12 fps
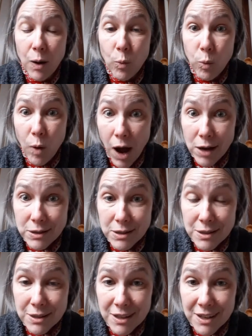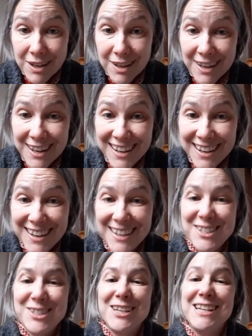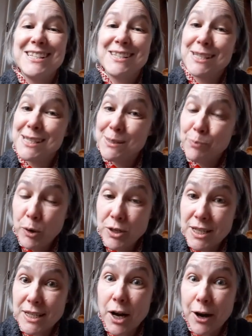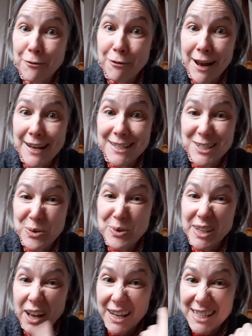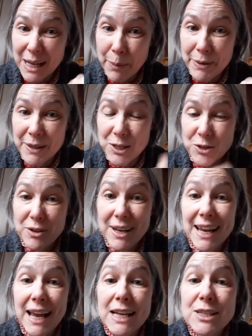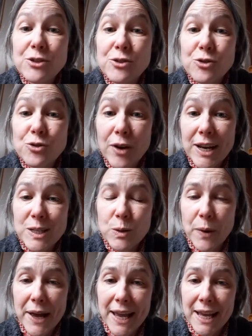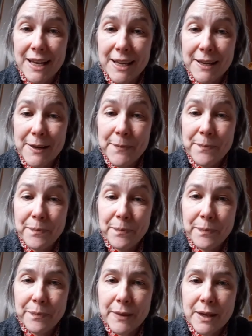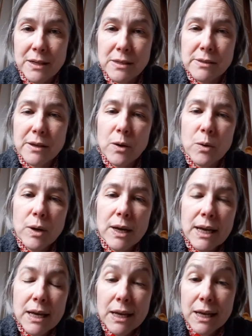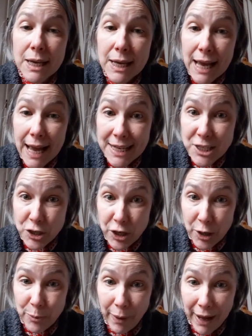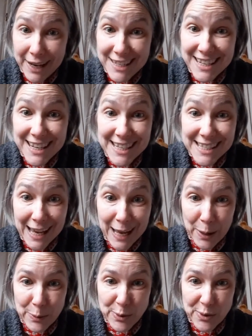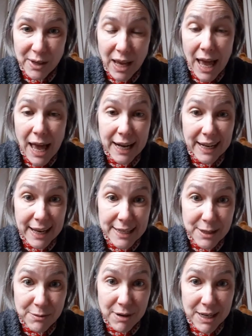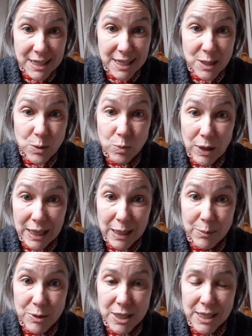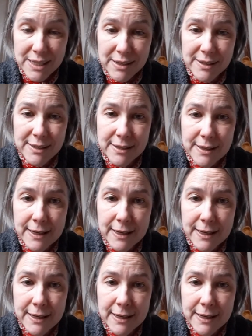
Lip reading: What? Jesus spotted our friend who was hiding up in the tree straight away. So he had to go back to his house and get it ready to welcome Jesus.